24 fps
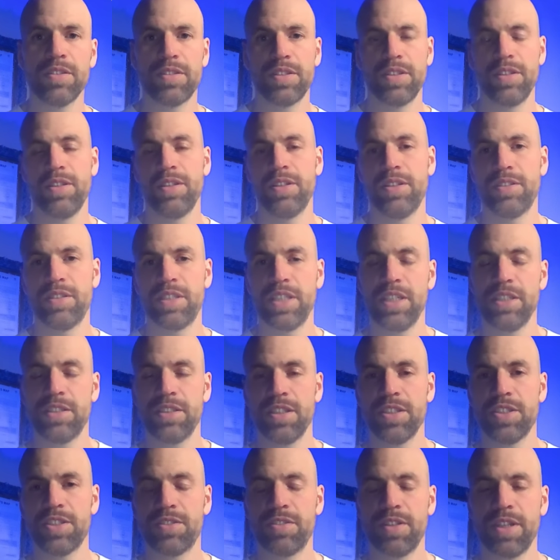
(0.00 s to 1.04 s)
the
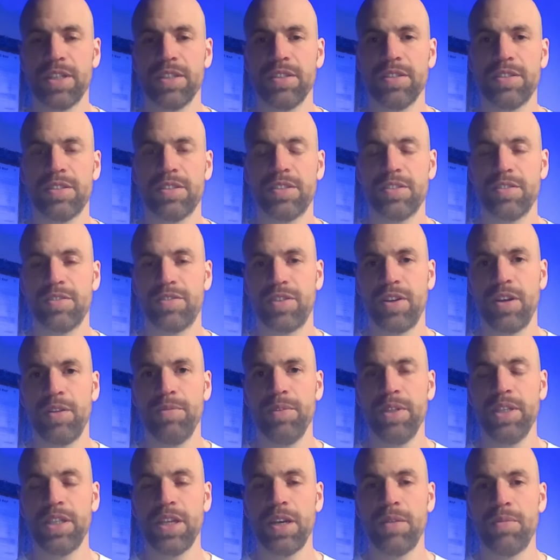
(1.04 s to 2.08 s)
data strings from
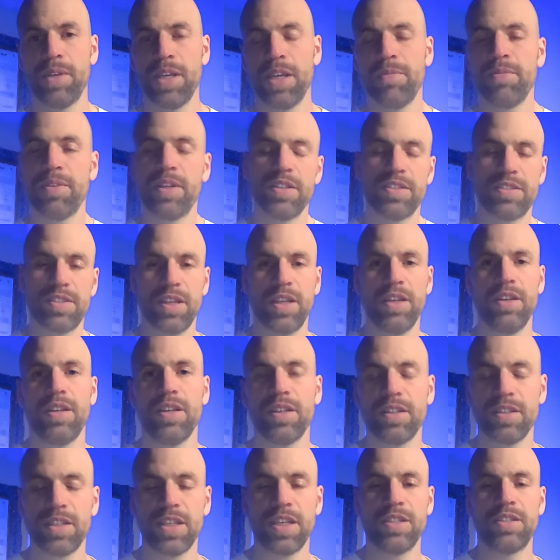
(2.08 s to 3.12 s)
EWM and
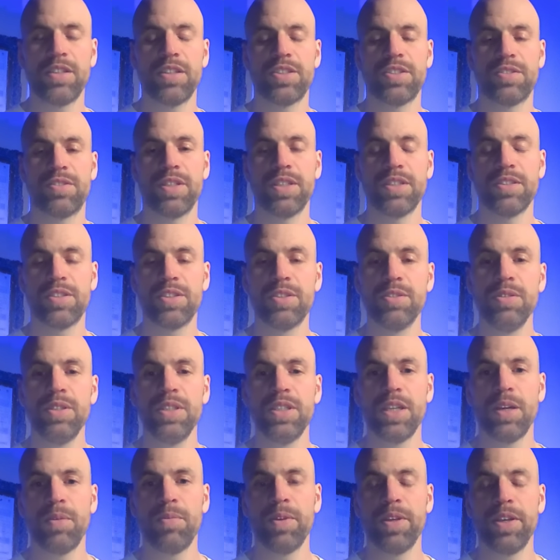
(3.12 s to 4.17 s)
sending data strings to
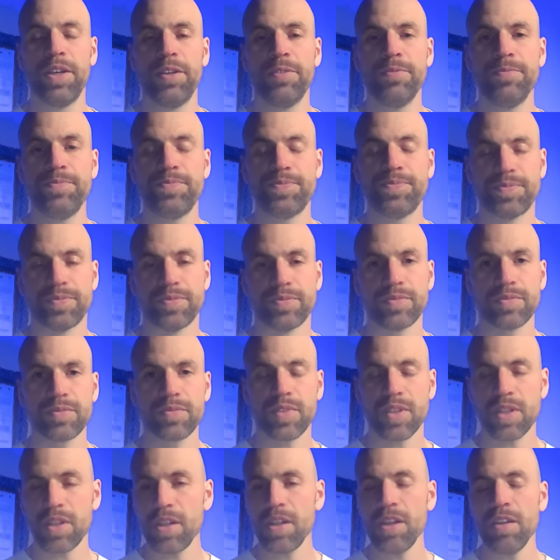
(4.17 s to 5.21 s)
EWM
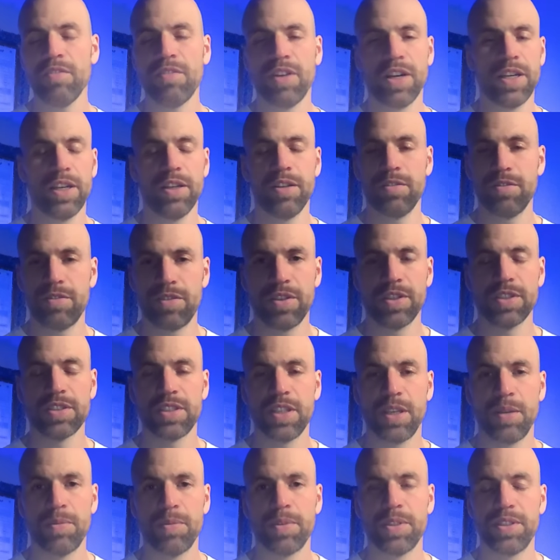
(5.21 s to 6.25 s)
via, for
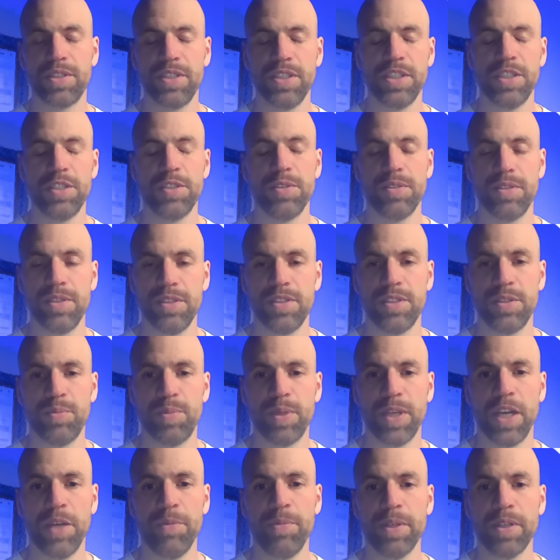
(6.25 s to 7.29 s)
example, the
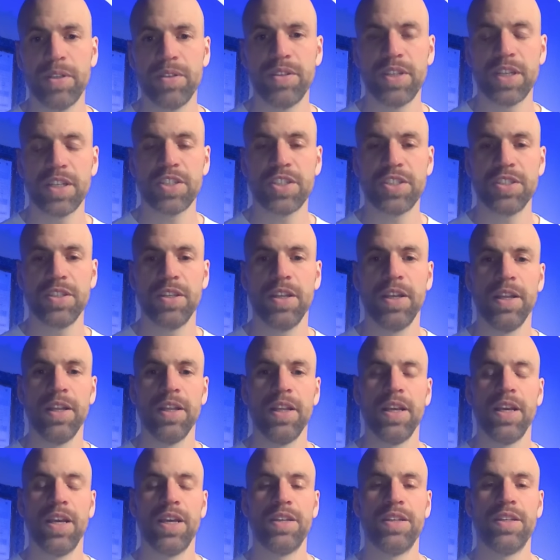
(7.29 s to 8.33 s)
TCP/IP connection.
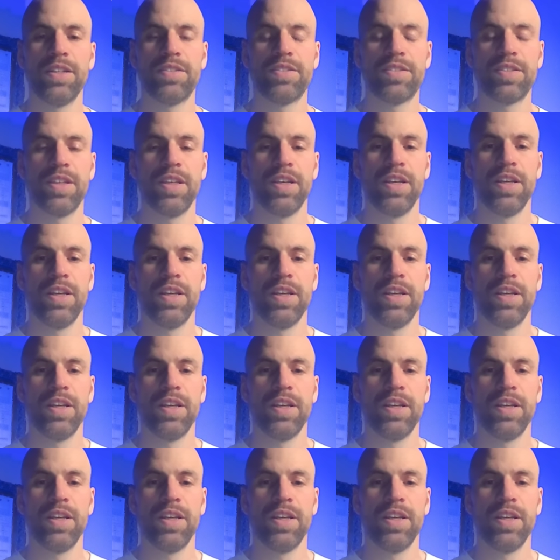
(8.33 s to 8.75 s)
And it's